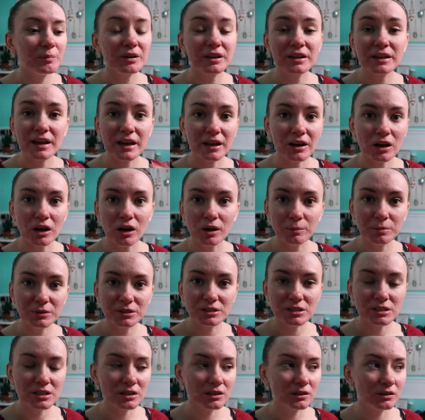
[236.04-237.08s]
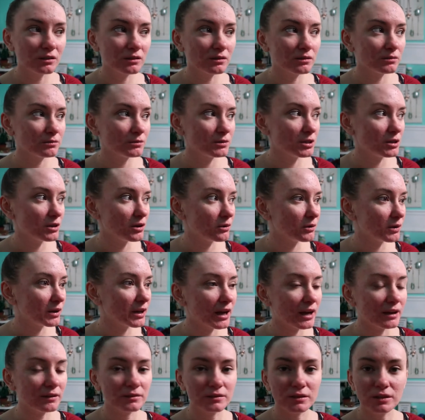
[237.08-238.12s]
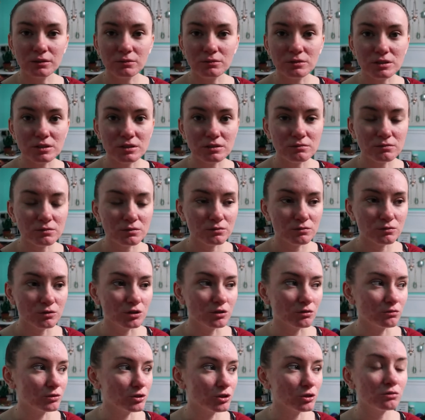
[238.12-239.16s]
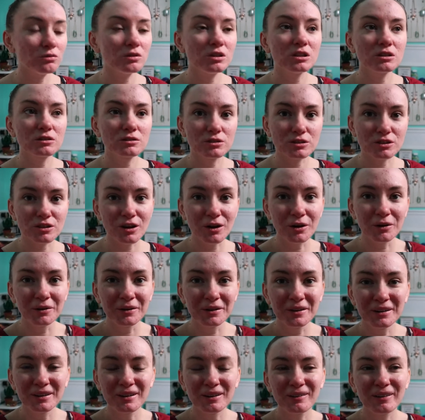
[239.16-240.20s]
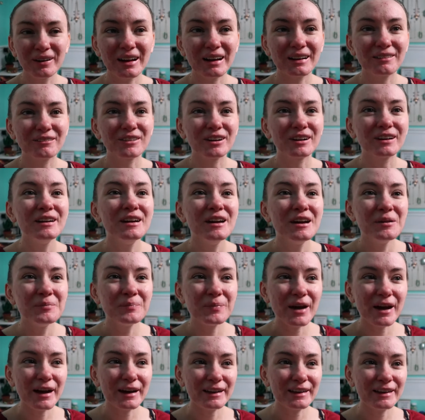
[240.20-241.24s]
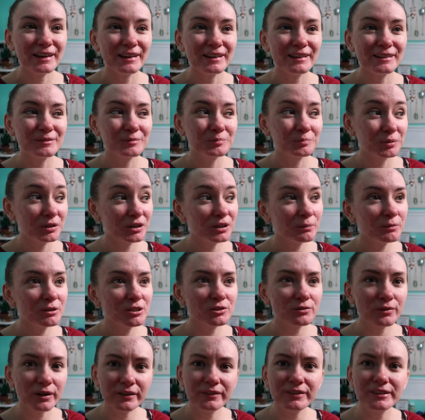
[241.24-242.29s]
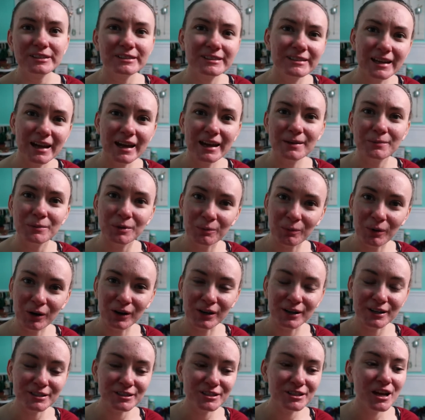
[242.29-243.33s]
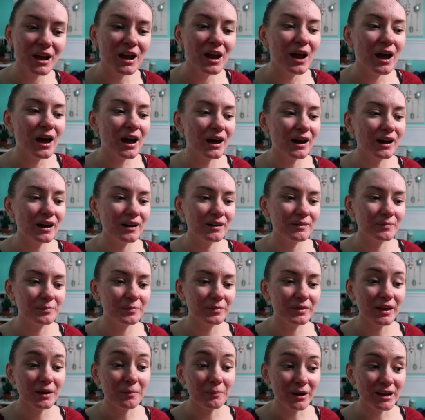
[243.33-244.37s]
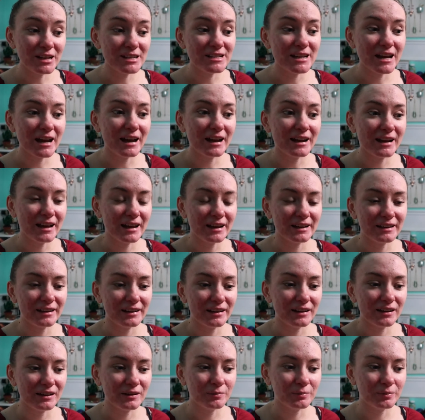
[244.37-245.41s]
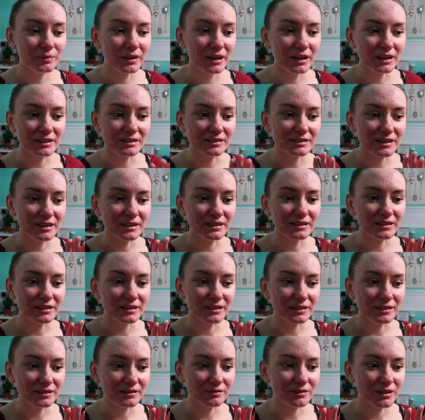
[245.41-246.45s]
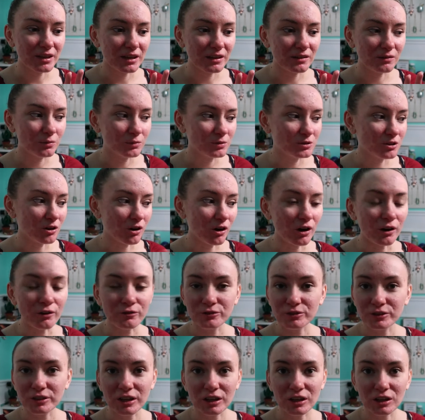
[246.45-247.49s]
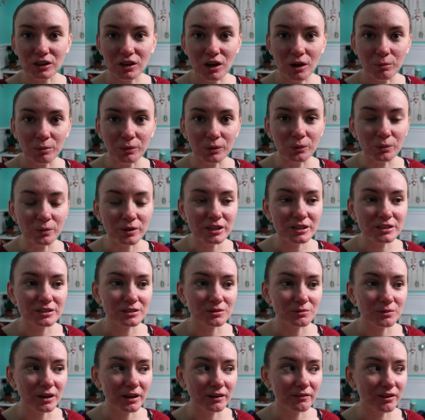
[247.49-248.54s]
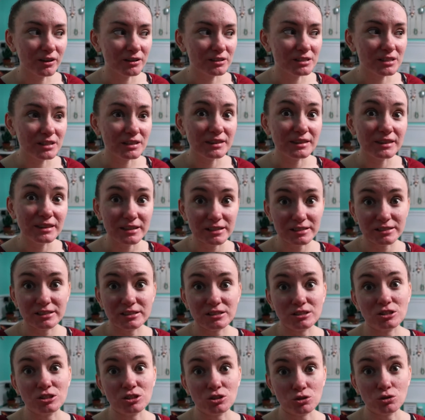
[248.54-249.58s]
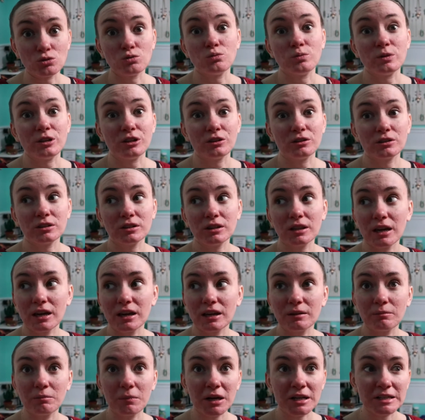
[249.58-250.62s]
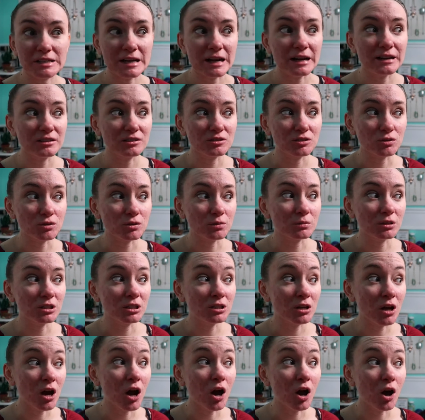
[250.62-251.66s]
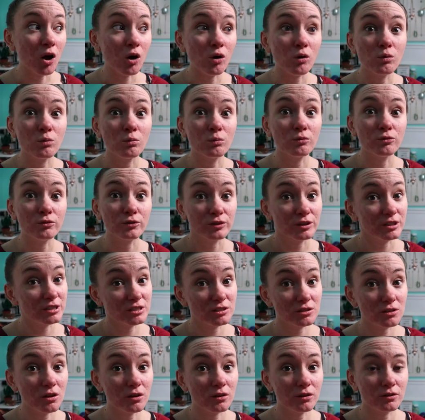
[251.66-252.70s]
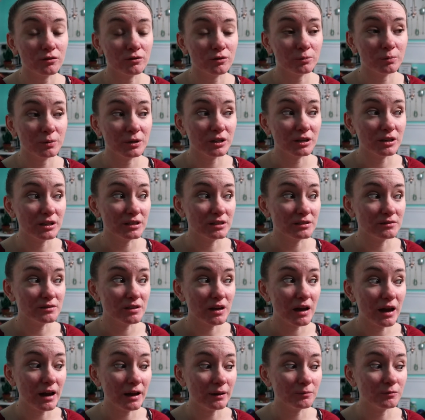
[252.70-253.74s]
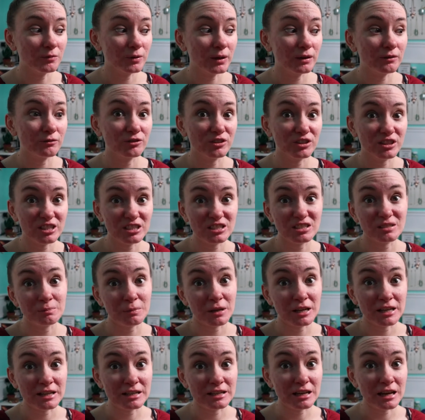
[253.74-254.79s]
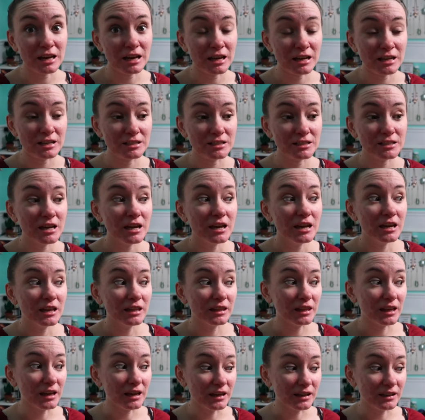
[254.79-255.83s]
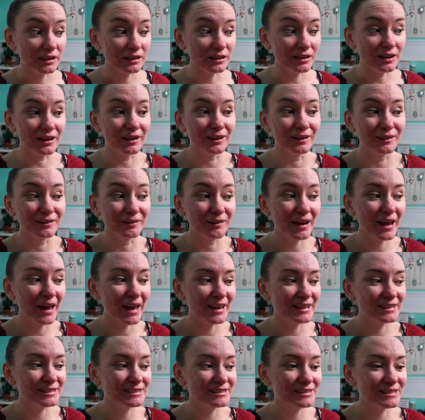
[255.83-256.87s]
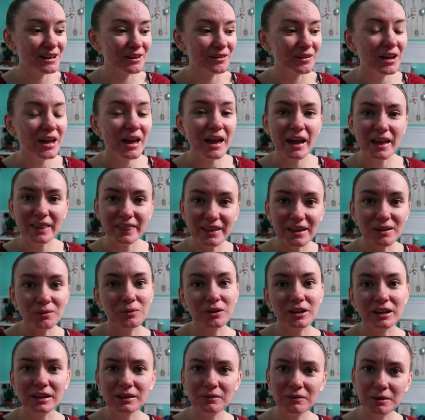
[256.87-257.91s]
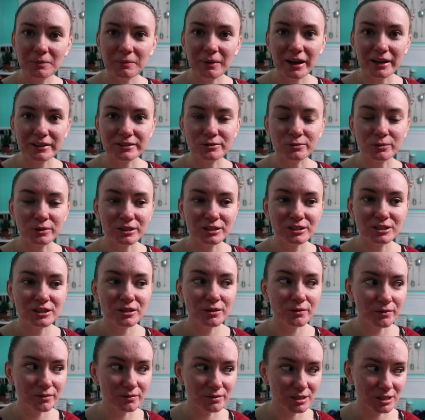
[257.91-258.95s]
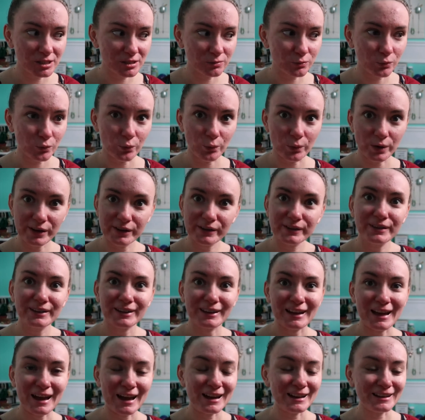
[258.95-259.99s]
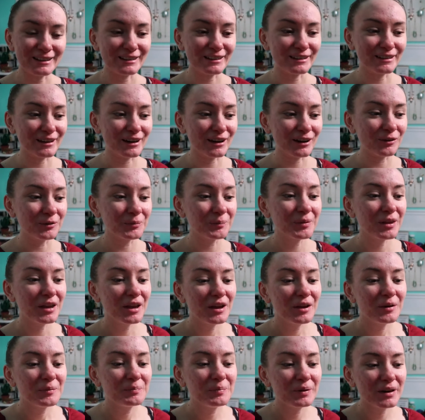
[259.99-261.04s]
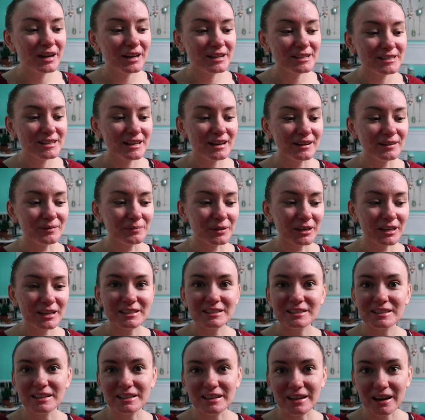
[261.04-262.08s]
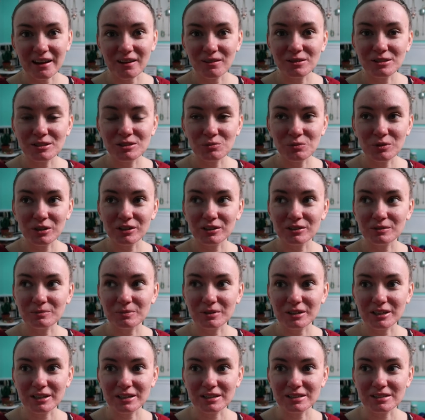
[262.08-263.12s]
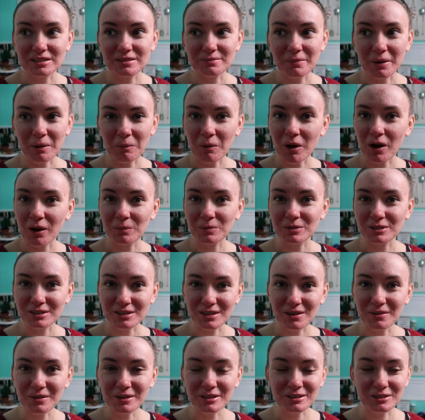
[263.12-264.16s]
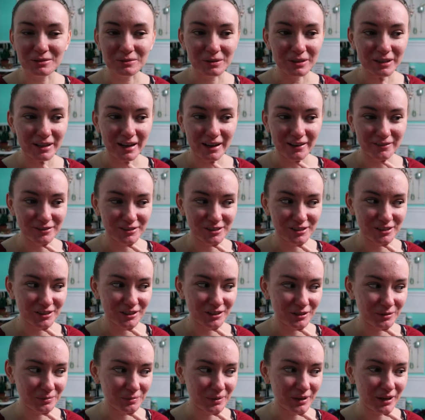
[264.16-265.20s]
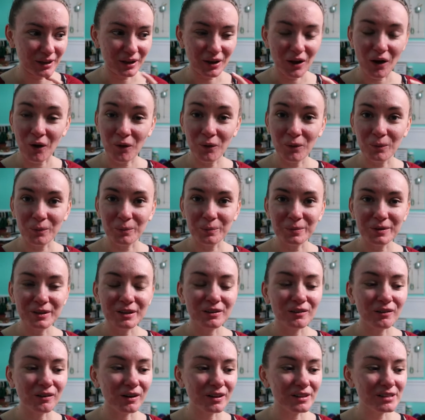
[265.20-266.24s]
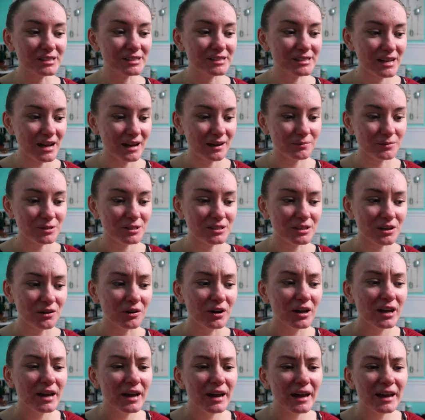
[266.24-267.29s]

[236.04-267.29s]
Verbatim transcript: But again, up until, you know, again, it was, you know, 2 years ago, you whatever, back in pretty much around this time in March, that my dad ended up, like I said, he like was off for like a couple weeks or whatever. I was like, this is so weird, like my dad is normally not home for this long of a period of time, like for this many days, like, you know. And so, and like when he went back to work too, it was weird again, you know. But like I said, now it's weird because my mom is going to work after her being home, you know, all this time. And so